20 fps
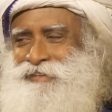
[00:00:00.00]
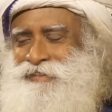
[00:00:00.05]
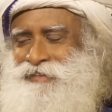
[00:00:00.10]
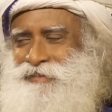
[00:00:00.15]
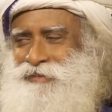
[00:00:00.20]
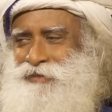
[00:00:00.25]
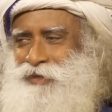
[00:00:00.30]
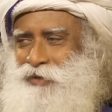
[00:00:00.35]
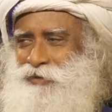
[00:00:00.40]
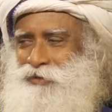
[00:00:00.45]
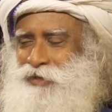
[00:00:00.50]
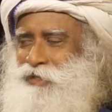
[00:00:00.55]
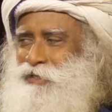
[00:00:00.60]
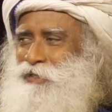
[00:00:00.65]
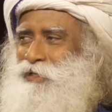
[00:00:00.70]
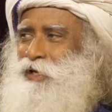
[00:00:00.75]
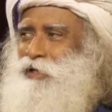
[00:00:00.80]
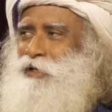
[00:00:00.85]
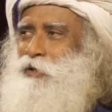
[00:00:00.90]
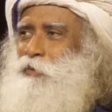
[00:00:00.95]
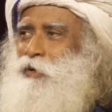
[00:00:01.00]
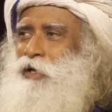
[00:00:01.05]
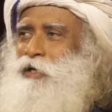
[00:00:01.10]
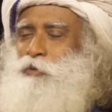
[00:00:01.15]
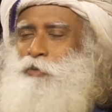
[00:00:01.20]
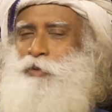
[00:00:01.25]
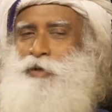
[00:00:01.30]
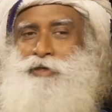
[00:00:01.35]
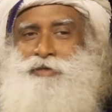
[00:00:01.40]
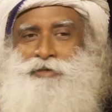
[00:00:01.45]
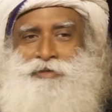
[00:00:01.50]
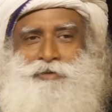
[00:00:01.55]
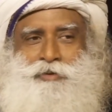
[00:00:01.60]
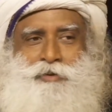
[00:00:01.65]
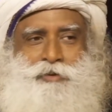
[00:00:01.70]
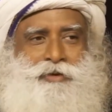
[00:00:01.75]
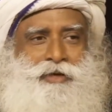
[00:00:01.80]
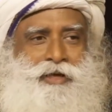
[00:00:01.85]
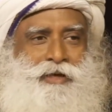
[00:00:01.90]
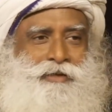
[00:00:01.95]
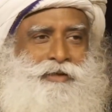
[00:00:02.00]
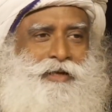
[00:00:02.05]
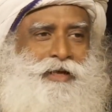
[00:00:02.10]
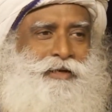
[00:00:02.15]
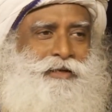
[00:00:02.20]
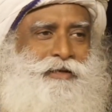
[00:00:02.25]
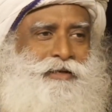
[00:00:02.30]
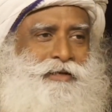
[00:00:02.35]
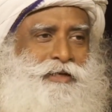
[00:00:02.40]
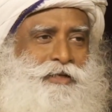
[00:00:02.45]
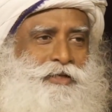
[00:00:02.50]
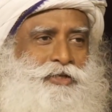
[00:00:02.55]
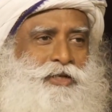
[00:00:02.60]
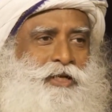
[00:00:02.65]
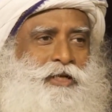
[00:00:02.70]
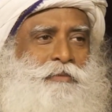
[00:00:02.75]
No, that's not the way it works, don't take that literally,